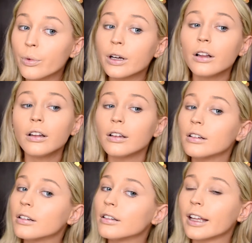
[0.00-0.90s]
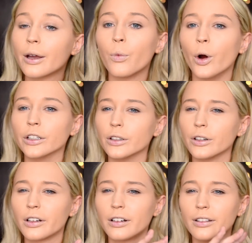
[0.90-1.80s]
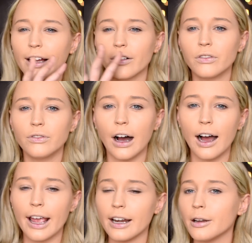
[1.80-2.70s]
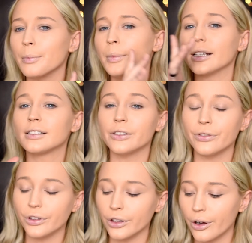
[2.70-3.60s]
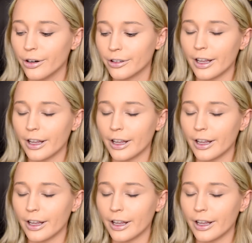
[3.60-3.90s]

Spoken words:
will, like, it won't look like a fine mist of glow.